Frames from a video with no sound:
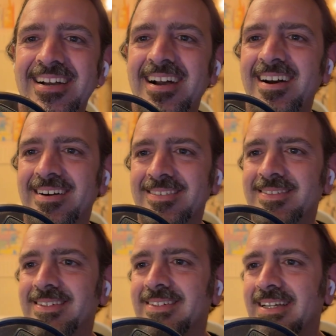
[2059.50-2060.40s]
Oh,
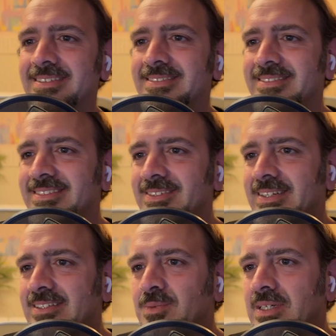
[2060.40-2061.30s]
okay.
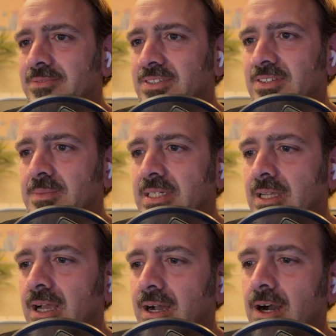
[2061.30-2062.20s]
0.12 or something.
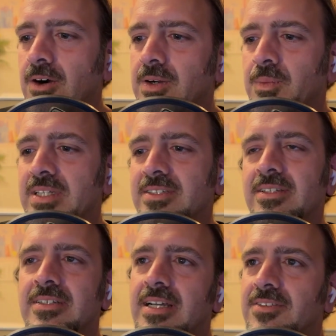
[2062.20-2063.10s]
Oh, it went to
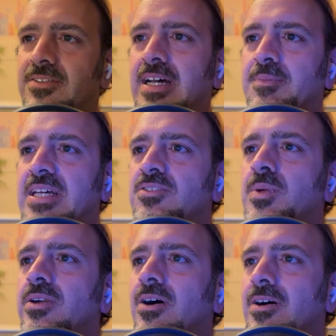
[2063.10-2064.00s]
the desktop. That's
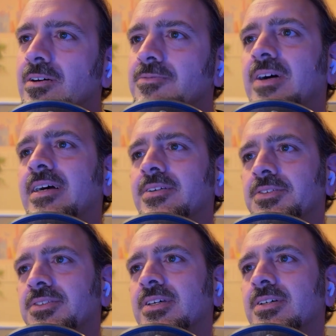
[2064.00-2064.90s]
where all
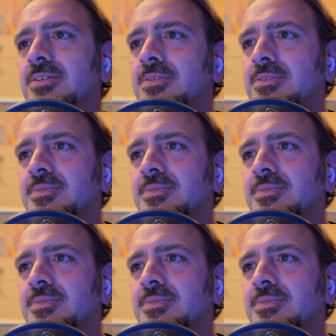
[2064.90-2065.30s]
files go.